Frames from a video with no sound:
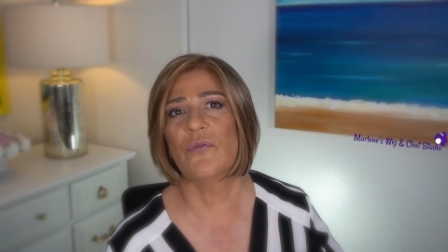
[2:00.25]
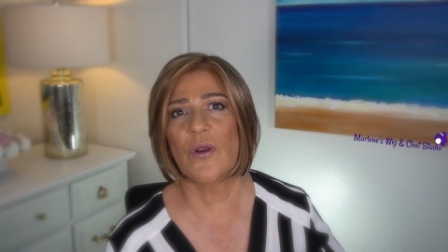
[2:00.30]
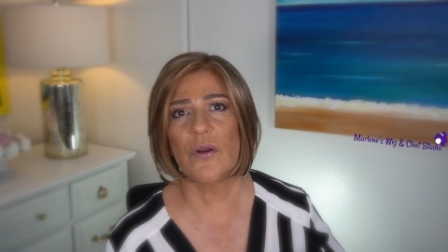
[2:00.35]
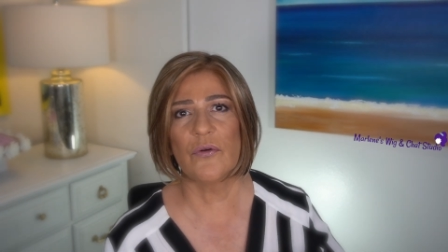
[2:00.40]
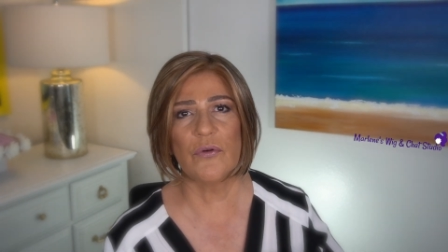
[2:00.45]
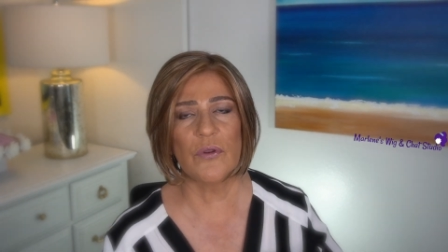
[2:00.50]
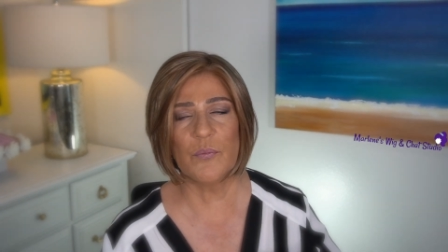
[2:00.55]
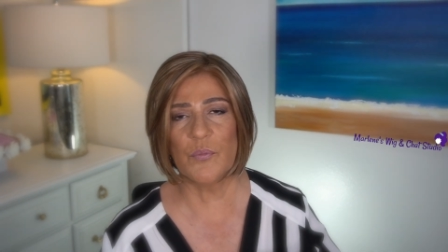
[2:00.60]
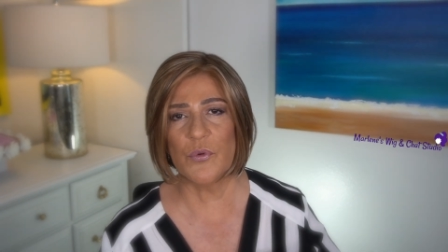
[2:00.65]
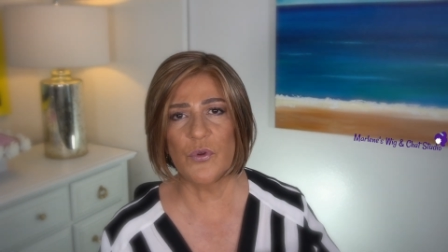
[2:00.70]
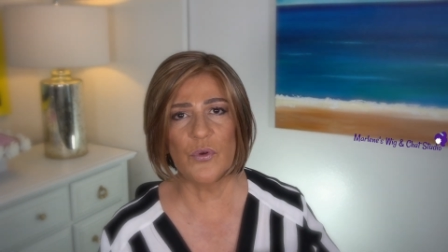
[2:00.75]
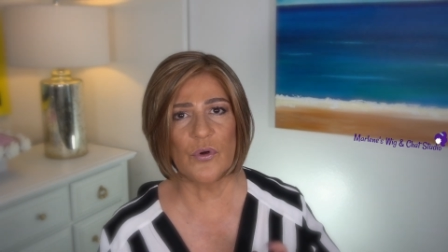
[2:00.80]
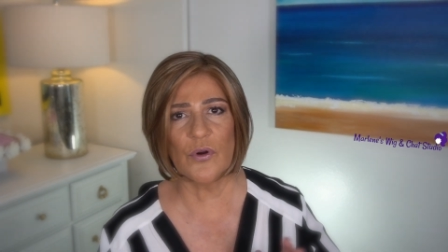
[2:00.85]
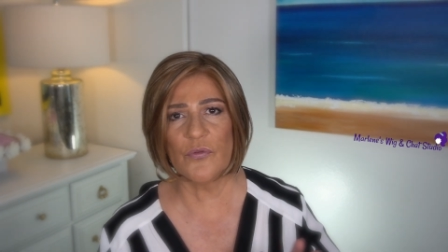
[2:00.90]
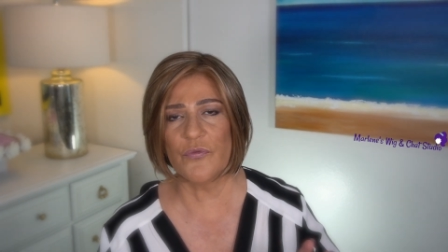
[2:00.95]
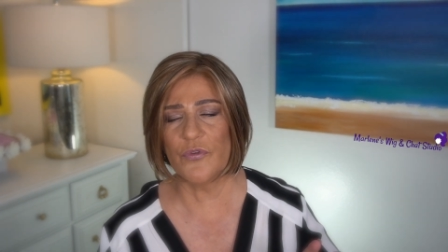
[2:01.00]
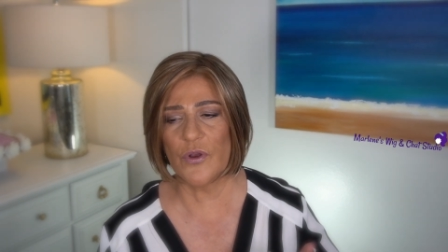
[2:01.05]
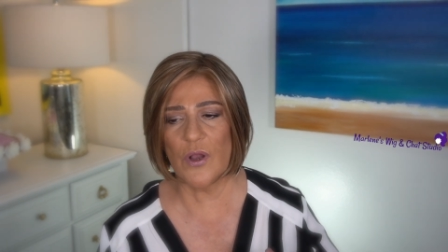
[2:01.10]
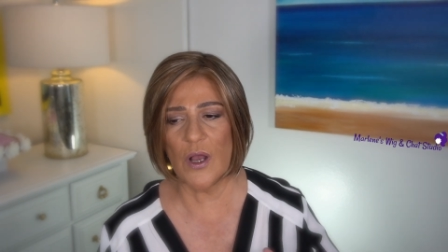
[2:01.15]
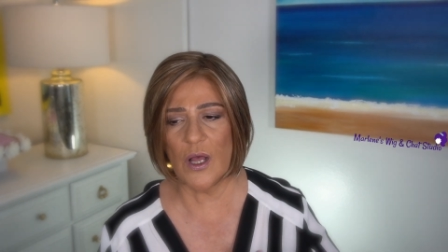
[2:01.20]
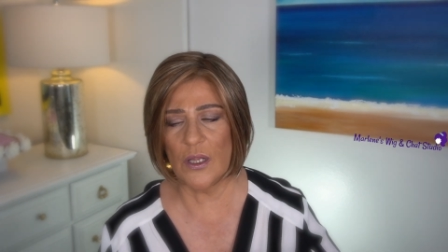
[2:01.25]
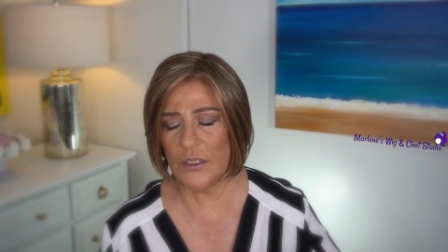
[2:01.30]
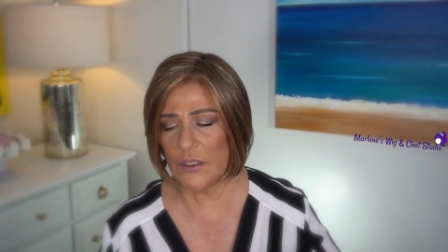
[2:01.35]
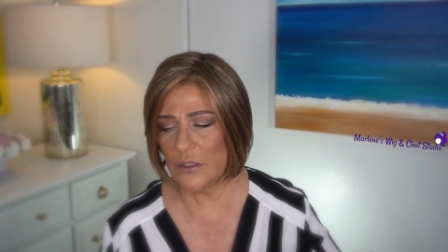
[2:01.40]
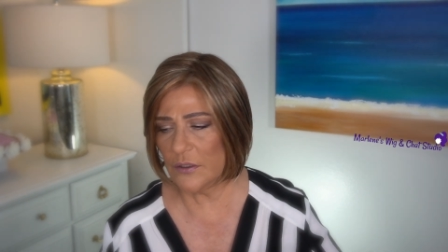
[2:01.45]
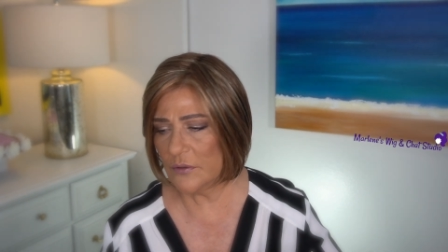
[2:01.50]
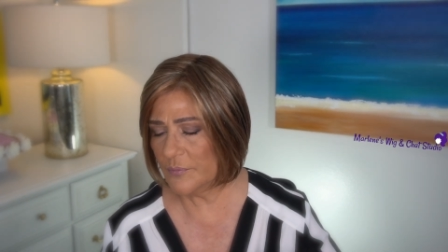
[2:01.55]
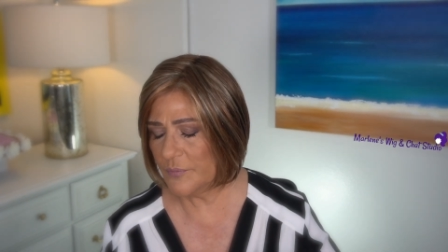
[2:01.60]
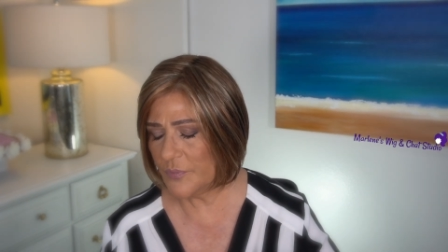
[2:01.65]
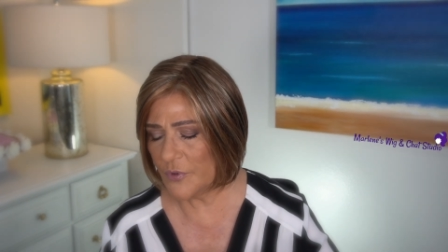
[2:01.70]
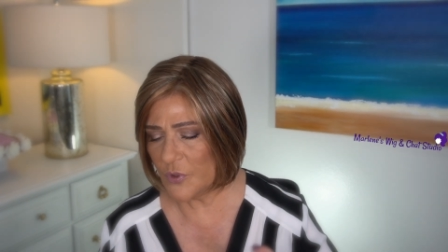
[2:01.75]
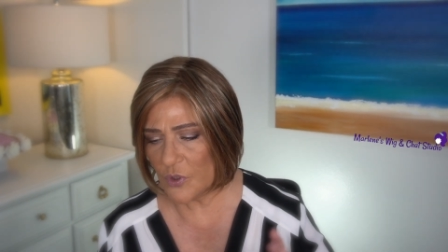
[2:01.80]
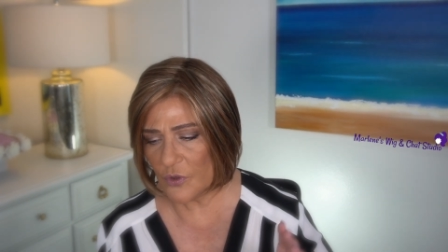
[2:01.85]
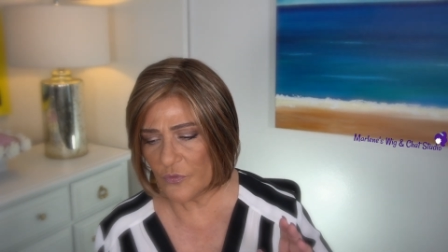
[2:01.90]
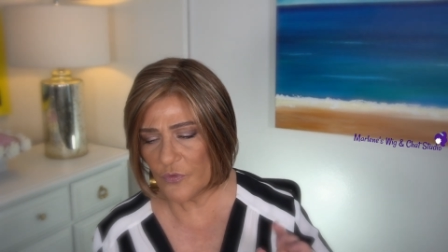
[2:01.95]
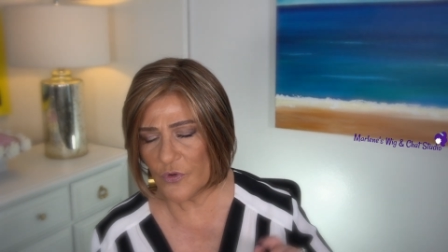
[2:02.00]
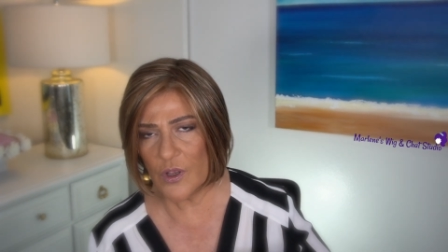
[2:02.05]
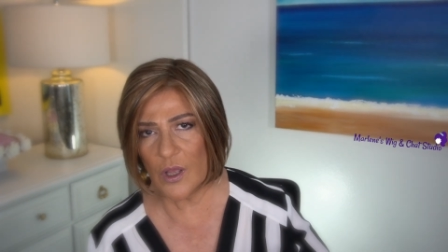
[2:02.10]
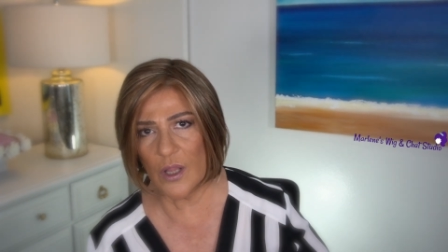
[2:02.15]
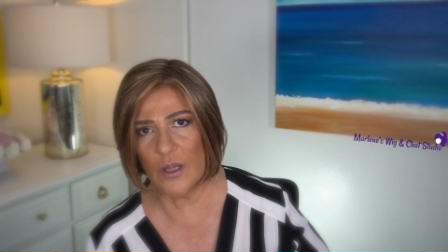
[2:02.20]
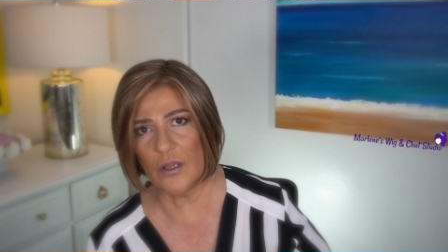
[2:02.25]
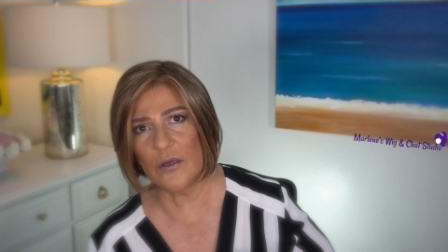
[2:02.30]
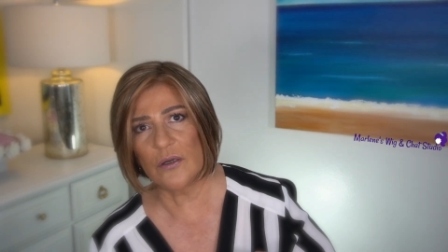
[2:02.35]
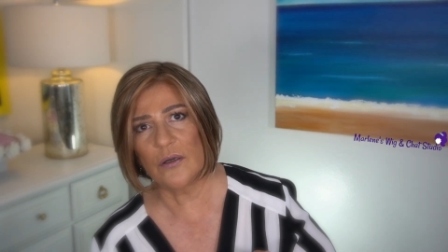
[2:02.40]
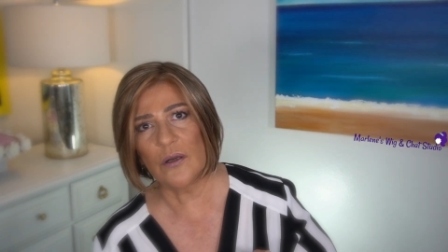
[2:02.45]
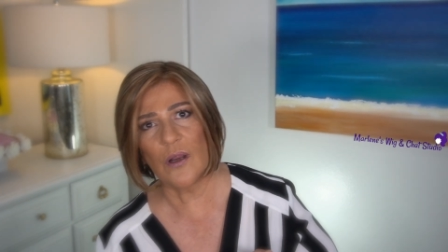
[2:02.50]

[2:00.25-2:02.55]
very beautiful color. Beautiful color.